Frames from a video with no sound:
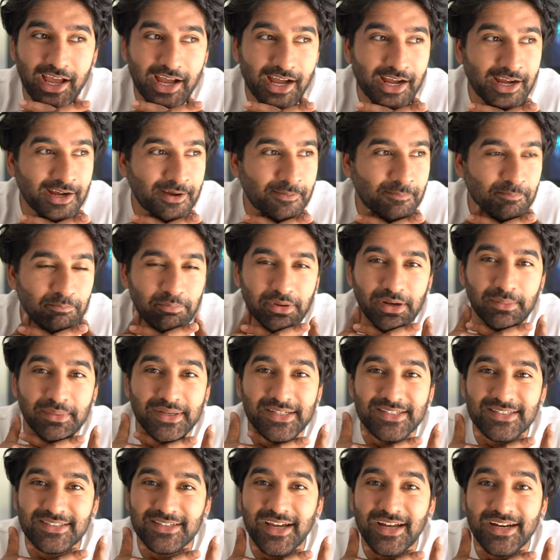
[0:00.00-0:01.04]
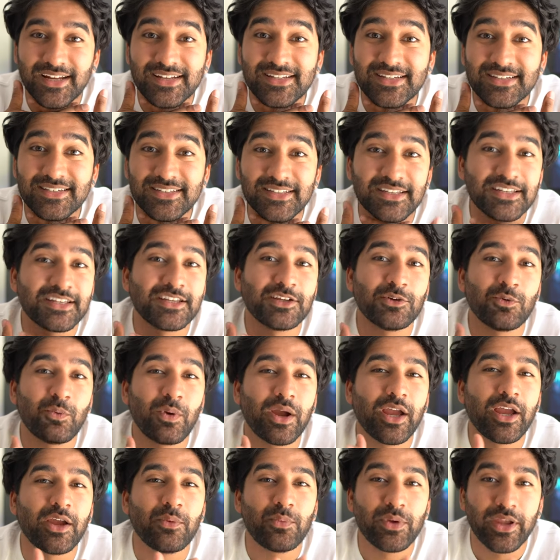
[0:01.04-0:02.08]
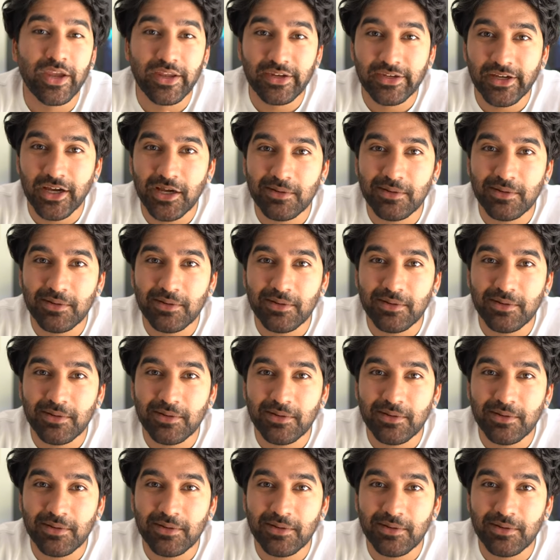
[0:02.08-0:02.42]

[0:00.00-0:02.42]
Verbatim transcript: Um, but I'm excited to see where we end